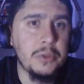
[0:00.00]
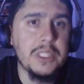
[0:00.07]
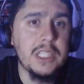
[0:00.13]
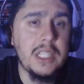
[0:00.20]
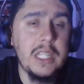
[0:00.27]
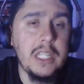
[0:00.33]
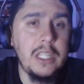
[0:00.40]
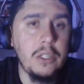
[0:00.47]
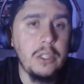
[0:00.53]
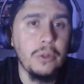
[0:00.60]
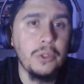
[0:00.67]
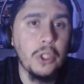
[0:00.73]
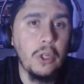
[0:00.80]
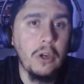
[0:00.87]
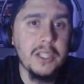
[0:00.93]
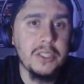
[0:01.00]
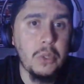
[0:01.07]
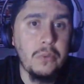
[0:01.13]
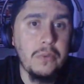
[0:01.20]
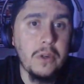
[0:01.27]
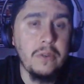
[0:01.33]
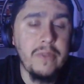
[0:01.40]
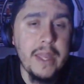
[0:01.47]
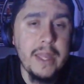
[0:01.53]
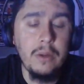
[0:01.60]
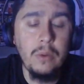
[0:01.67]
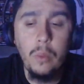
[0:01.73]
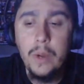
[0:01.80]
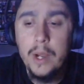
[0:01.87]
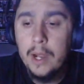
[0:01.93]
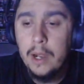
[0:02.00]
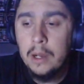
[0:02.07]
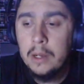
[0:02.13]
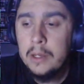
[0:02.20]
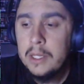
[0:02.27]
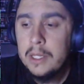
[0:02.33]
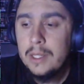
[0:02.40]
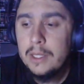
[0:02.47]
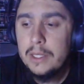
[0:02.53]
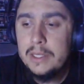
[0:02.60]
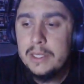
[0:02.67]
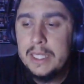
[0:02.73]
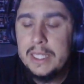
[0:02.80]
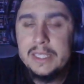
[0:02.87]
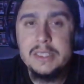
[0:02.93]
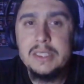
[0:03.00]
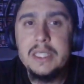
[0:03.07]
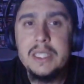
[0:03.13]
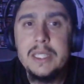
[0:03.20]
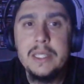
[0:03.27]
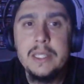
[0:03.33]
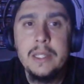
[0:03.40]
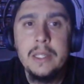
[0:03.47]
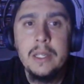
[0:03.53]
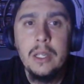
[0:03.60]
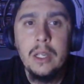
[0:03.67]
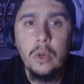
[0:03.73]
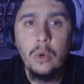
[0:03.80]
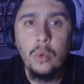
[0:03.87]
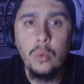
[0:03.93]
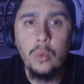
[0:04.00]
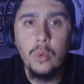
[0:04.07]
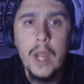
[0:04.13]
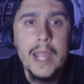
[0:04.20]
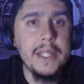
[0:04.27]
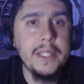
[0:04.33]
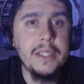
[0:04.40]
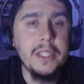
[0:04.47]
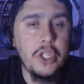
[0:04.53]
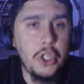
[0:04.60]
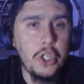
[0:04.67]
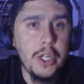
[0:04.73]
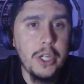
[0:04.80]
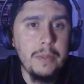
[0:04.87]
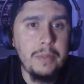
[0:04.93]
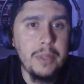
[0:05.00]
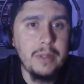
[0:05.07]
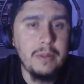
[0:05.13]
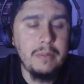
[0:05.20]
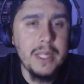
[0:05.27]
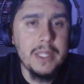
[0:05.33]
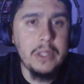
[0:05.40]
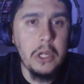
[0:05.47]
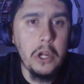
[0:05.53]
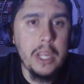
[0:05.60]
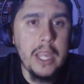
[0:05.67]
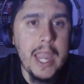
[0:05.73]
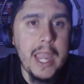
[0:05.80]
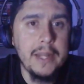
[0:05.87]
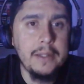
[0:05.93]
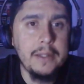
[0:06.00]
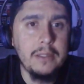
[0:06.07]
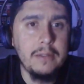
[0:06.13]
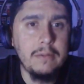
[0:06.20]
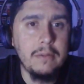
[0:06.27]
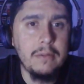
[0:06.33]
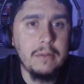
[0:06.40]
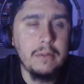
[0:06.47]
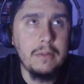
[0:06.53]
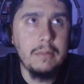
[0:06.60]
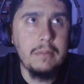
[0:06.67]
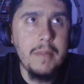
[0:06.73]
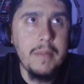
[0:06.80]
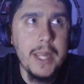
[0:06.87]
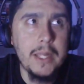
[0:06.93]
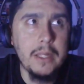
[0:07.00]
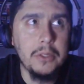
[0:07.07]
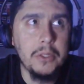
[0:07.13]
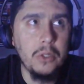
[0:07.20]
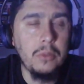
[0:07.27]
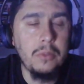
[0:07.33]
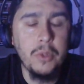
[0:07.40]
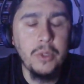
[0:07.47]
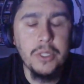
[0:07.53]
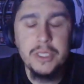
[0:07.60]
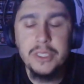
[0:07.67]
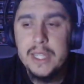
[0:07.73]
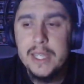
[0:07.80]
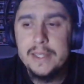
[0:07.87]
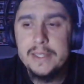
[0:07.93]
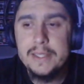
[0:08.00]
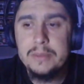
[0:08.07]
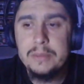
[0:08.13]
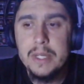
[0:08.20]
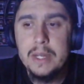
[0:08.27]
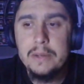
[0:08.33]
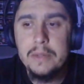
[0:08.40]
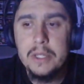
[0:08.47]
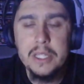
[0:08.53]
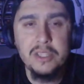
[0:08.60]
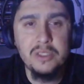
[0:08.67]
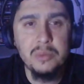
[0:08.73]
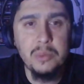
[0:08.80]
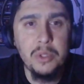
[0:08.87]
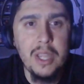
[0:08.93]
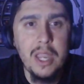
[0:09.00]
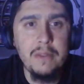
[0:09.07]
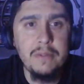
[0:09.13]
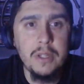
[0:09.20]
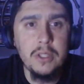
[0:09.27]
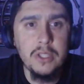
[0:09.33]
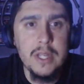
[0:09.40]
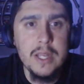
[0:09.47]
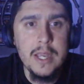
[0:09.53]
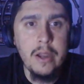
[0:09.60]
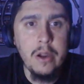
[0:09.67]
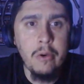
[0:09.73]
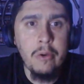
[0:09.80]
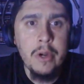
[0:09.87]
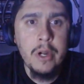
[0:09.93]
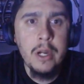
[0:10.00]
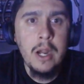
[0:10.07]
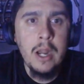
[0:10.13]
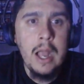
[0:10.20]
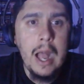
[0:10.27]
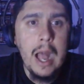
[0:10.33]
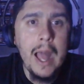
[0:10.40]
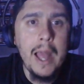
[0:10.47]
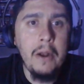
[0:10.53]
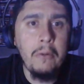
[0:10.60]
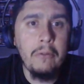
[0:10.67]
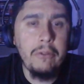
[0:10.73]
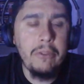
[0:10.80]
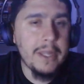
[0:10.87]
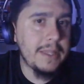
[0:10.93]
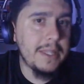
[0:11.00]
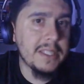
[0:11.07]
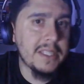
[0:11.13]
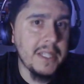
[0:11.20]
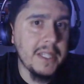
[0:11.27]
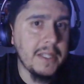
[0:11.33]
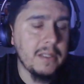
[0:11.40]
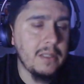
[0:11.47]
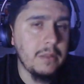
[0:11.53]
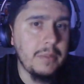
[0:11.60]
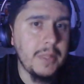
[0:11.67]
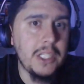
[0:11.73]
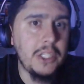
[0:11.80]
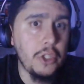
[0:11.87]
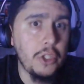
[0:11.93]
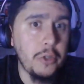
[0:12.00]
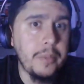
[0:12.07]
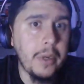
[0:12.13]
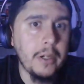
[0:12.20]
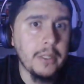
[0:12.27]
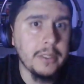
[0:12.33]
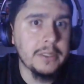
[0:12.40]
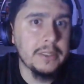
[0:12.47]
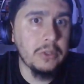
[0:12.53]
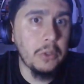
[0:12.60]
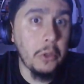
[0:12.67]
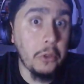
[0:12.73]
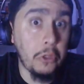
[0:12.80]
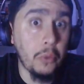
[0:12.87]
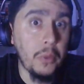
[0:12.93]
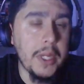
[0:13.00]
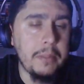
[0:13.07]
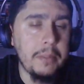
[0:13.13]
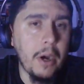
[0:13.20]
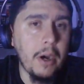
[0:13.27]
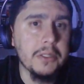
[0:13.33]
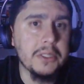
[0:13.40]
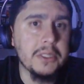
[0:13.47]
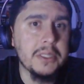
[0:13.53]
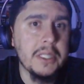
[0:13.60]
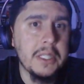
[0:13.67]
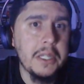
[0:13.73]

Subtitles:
was the huge crossover event where DC righted the ship and made their canon make a little more sense, but everything is multiverse now. I don't think this needed to be two parts or three parts